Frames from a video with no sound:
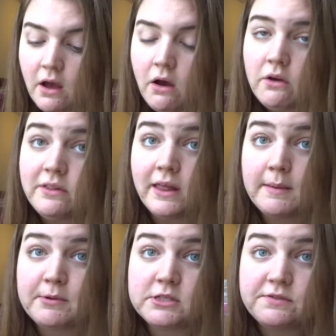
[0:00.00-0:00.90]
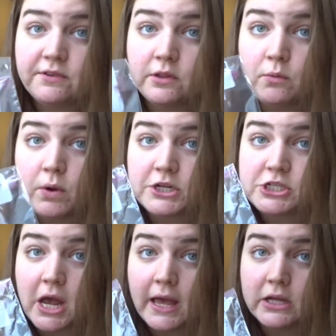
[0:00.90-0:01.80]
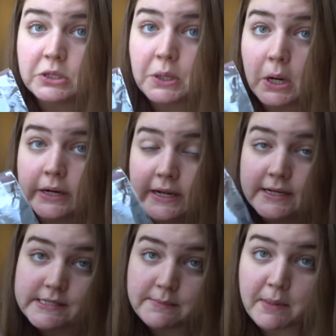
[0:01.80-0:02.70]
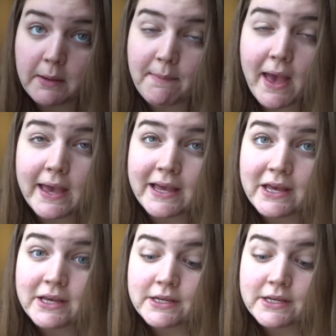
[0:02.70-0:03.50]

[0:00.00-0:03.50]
all the labels for the one child are in a Ziploc bag.